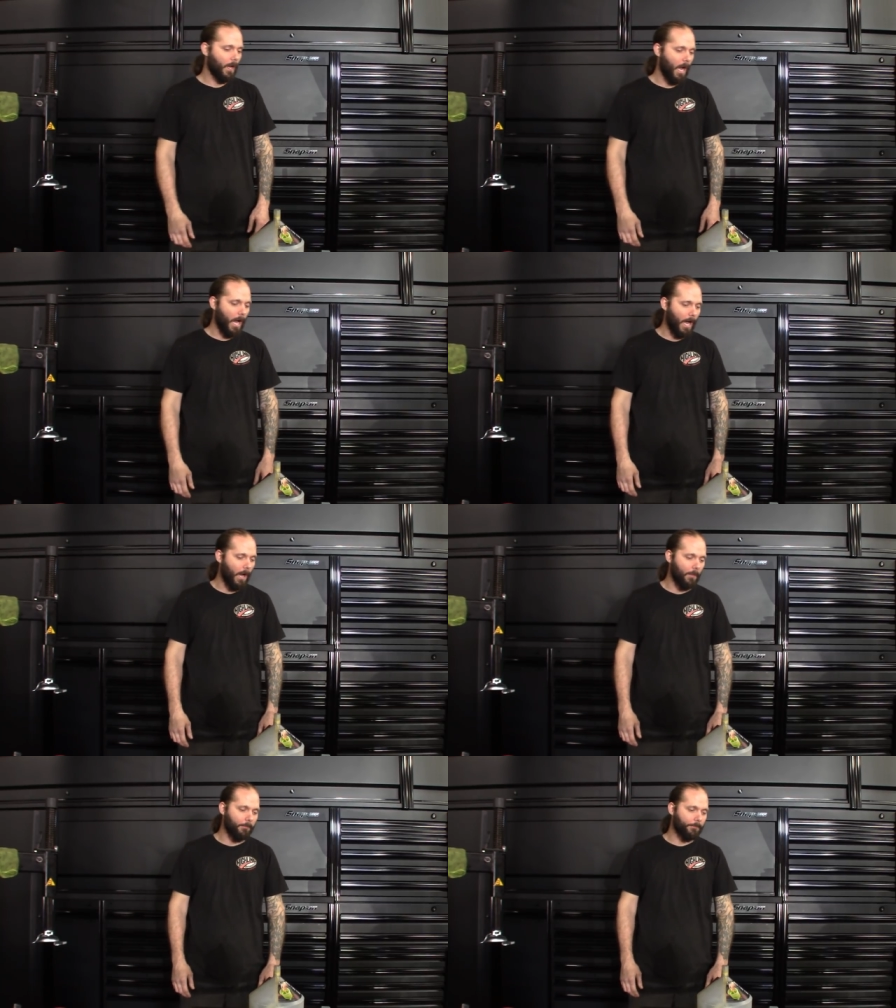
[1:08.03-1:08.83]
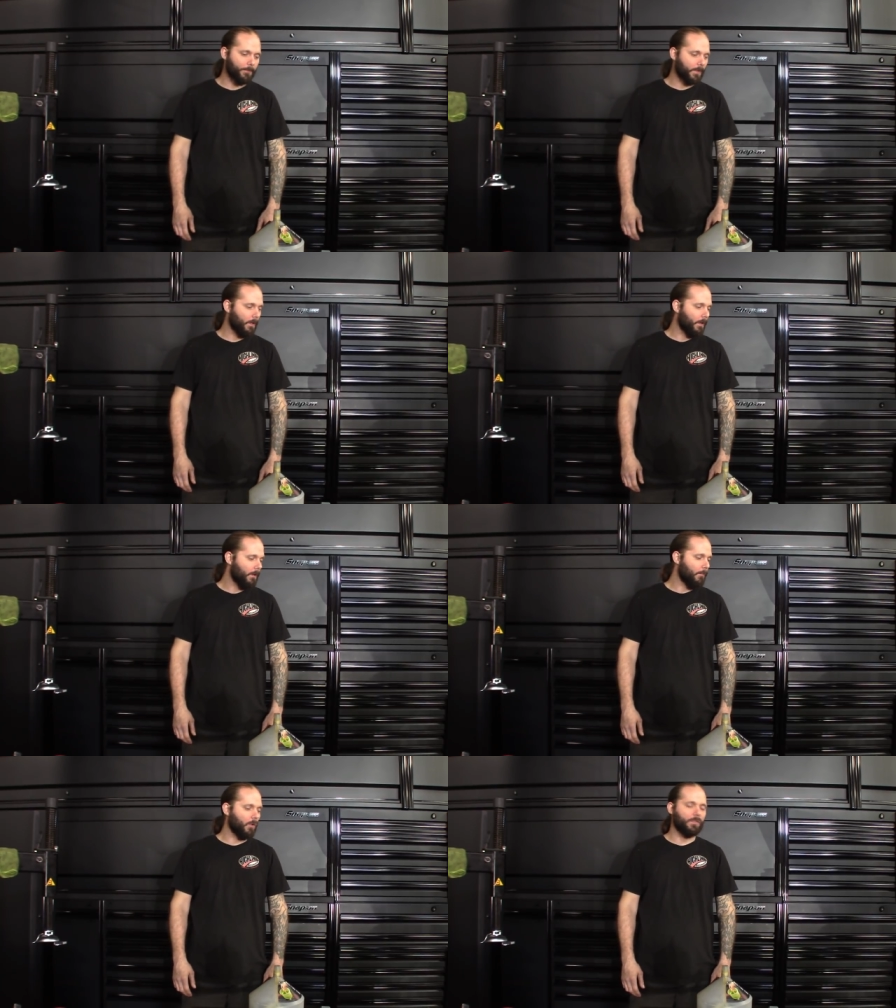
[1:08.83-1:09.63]
Um,
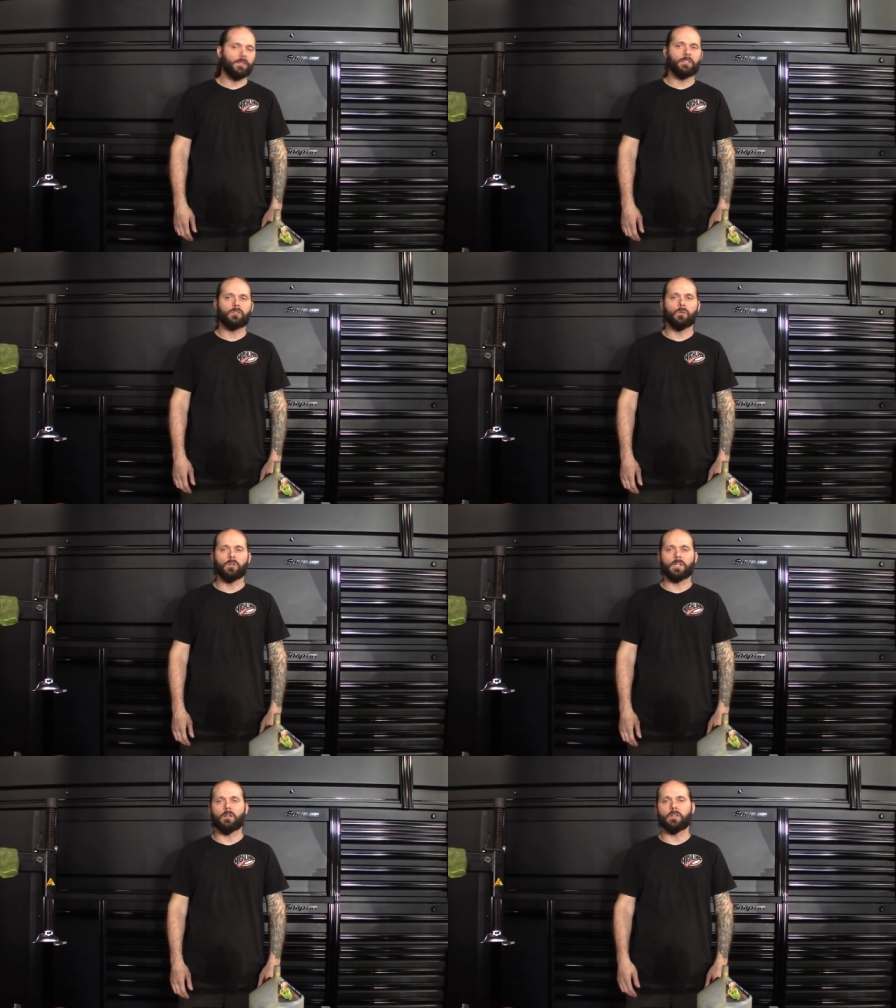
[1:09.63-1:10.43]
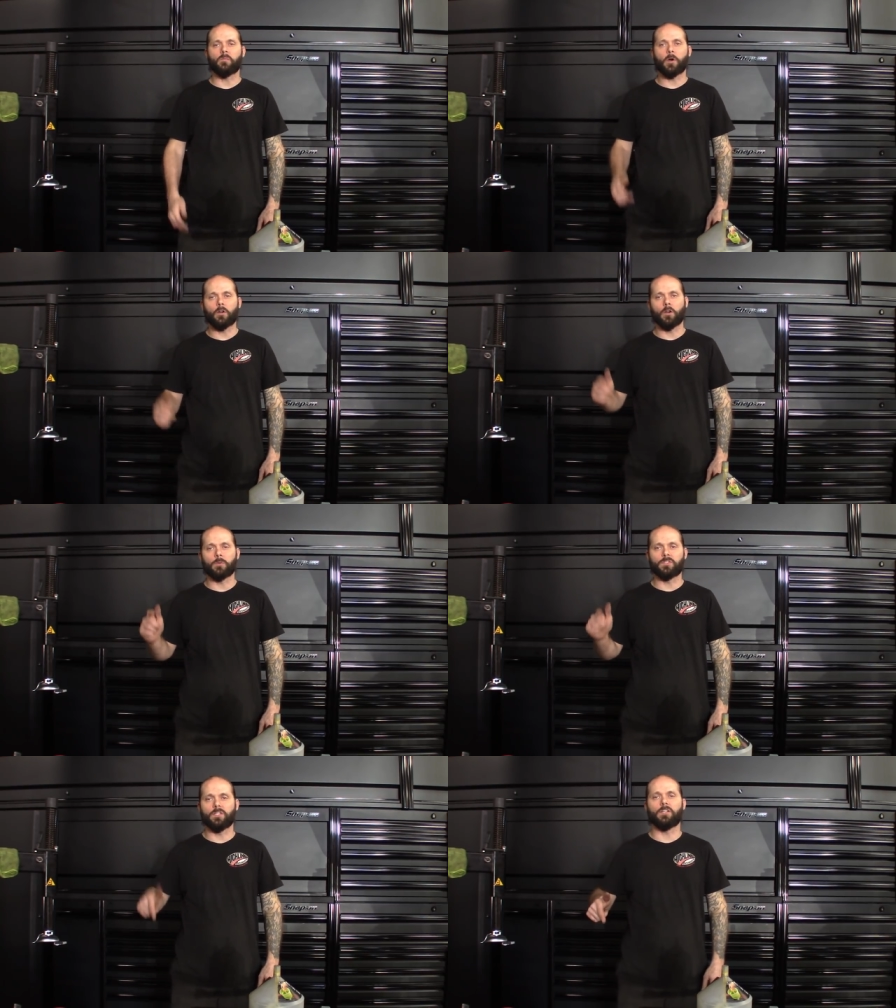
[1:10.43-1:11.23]
most of these tools, I'll leave part
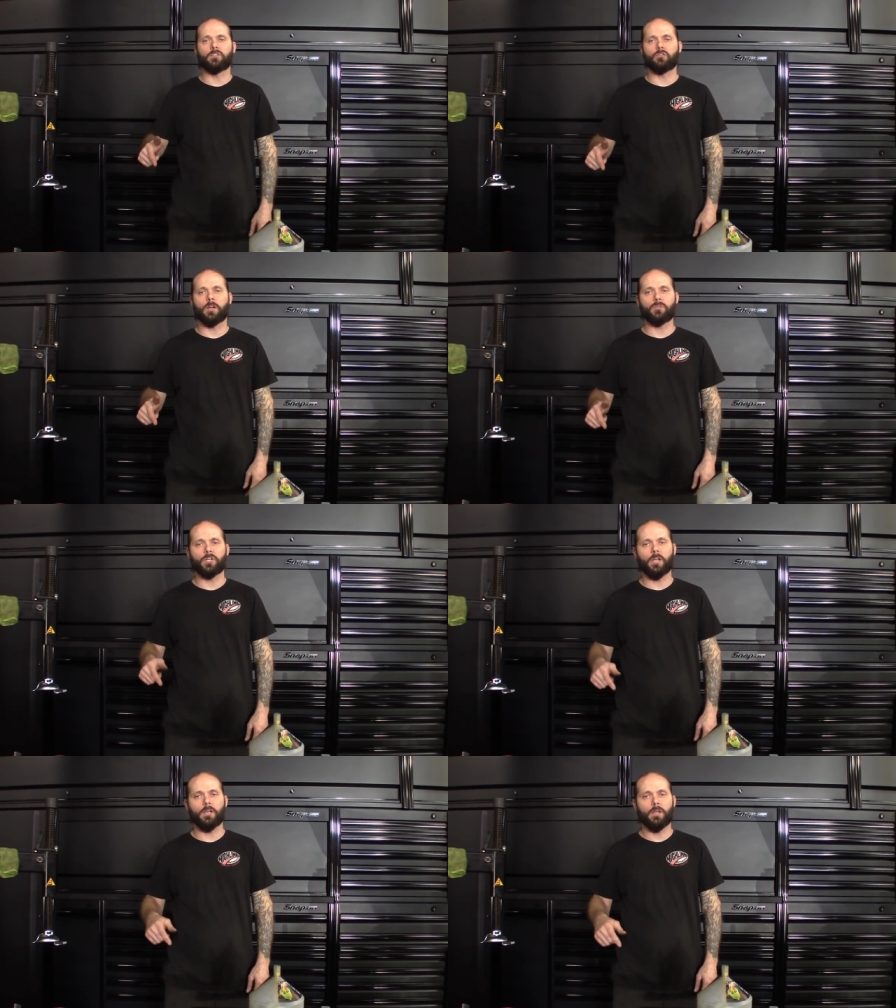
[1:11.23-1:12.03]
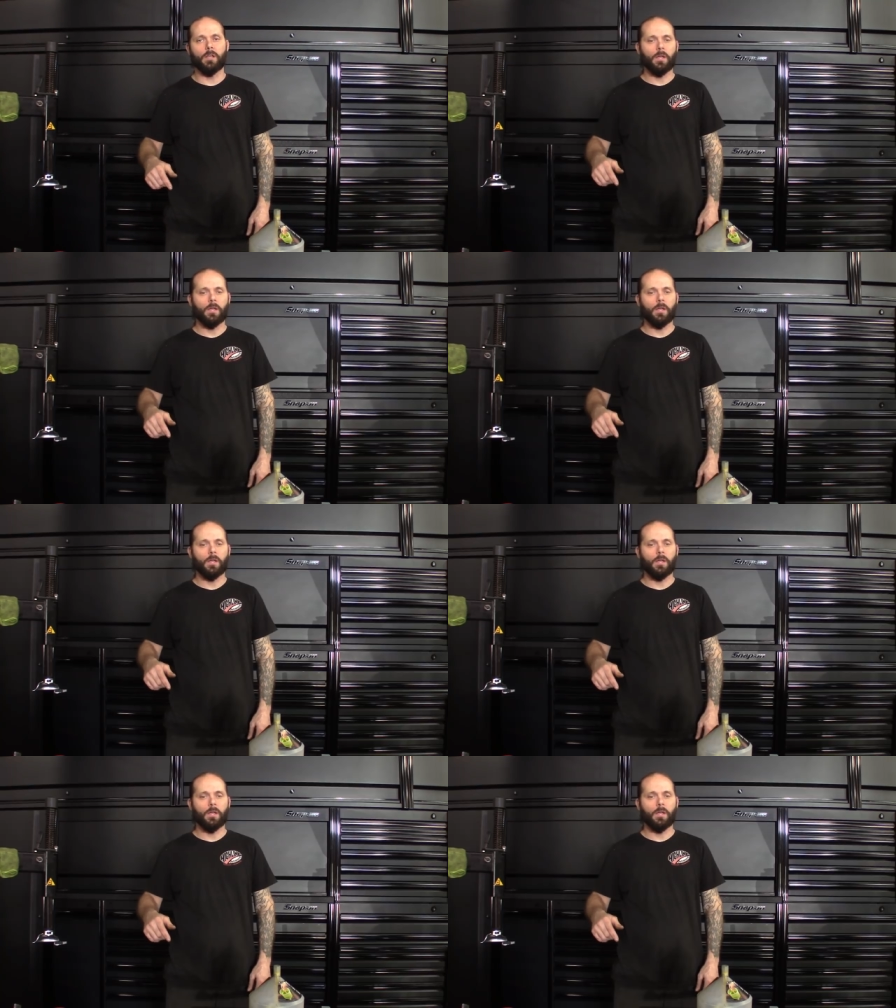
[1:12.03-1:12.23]
numbers in the description.